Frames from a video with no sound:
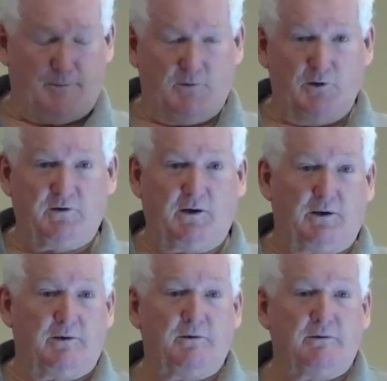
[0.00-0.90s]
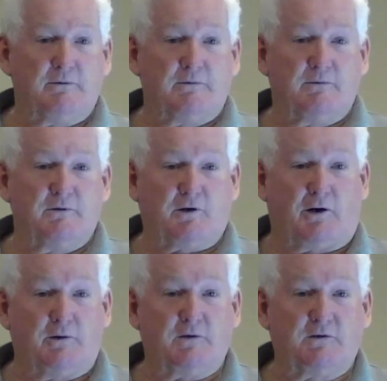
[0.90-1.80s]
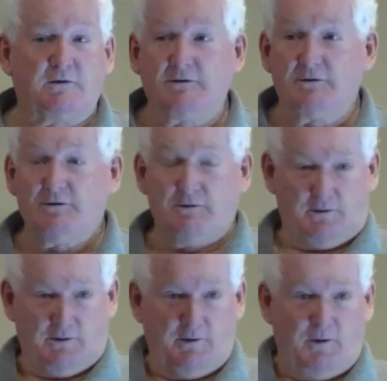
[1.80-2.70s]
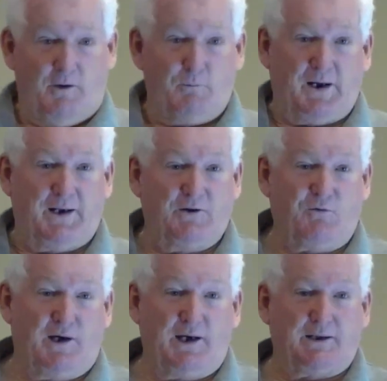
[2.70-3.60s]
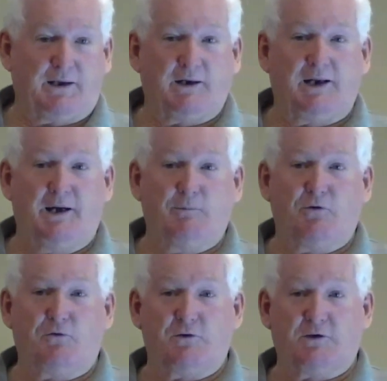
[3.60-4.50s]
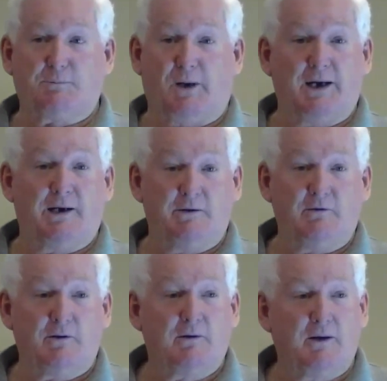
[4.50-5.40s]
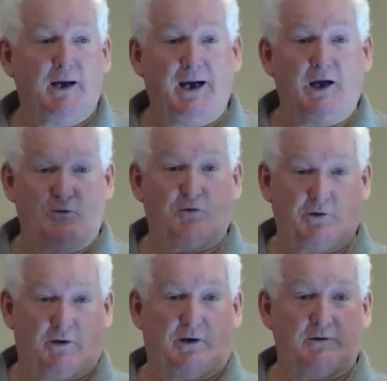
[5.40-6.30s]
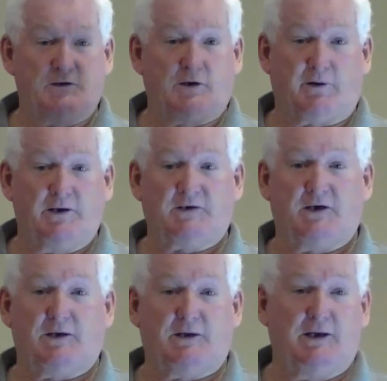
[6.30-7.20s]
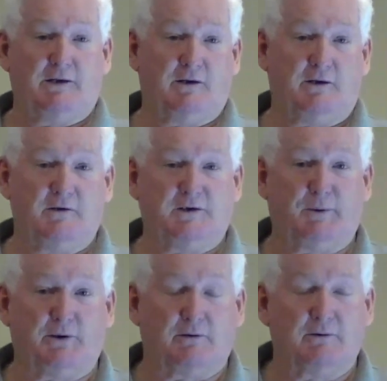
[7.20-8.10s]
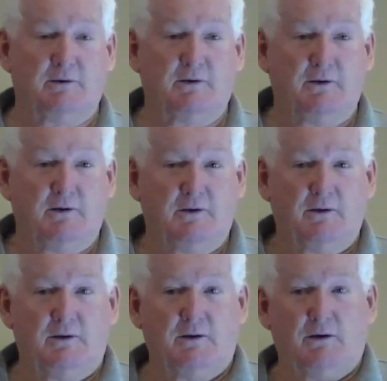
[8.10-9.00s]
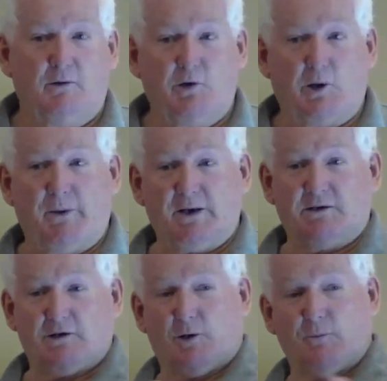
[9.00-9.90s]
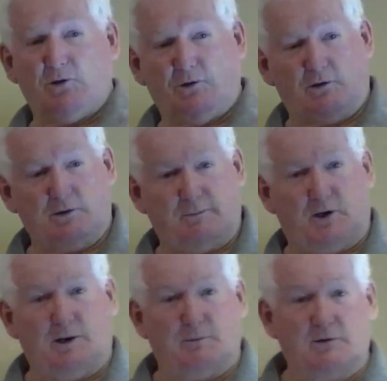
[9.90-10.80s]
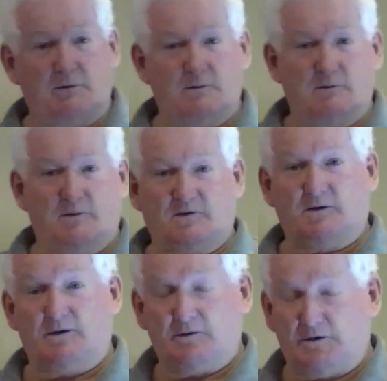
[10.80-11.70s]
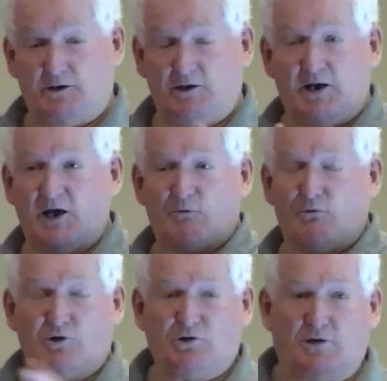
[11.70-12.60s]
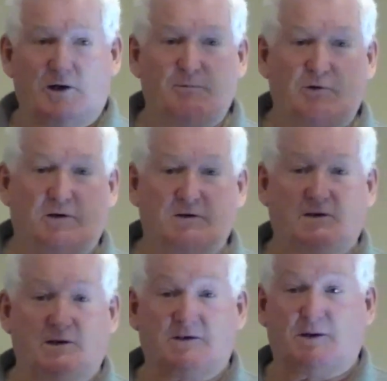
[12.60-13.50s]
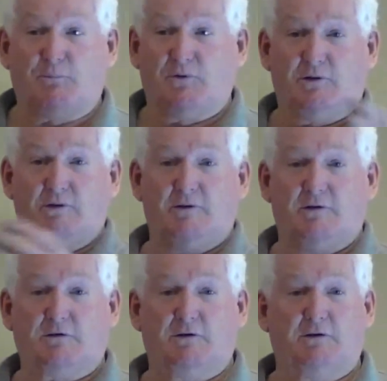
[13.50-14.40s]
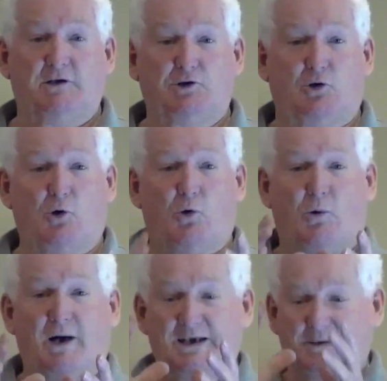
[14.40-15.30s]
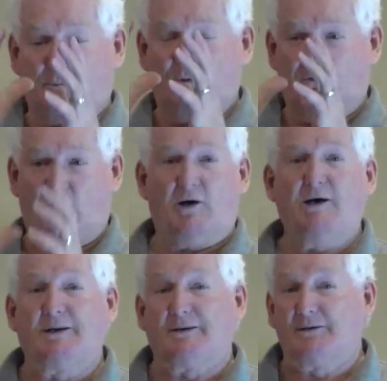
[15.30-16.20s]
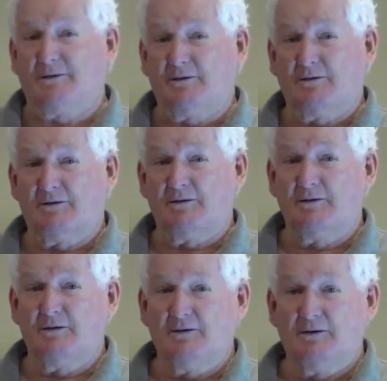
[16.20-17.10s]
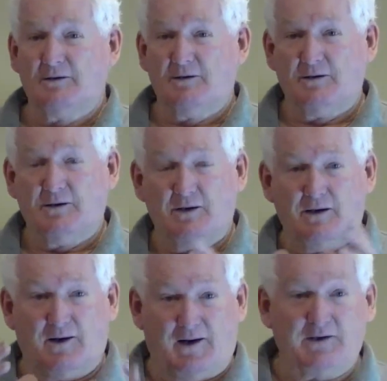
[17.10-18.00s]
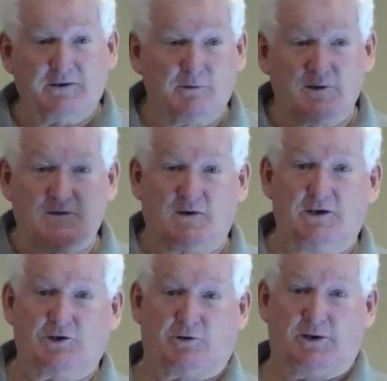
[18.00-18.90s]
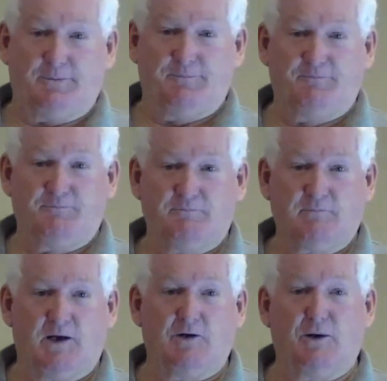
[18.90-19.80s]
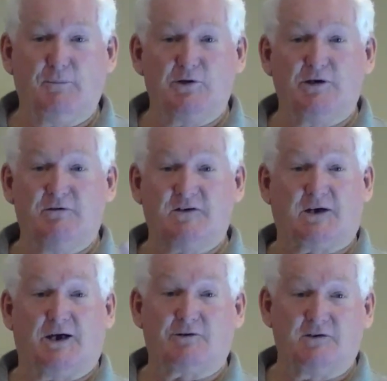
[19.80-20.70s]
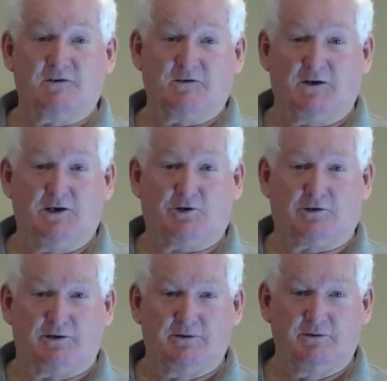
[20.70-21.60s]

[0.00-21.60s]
lieutenant, Torres, planted the flag there and claimed it for Spain and for God as the Great Southland of the Holy Spirit. You go back to your common law of the Bible, says in every time God's done something in this earth, He's always provided us with a sanctuary. And I believe this country is a sanctuary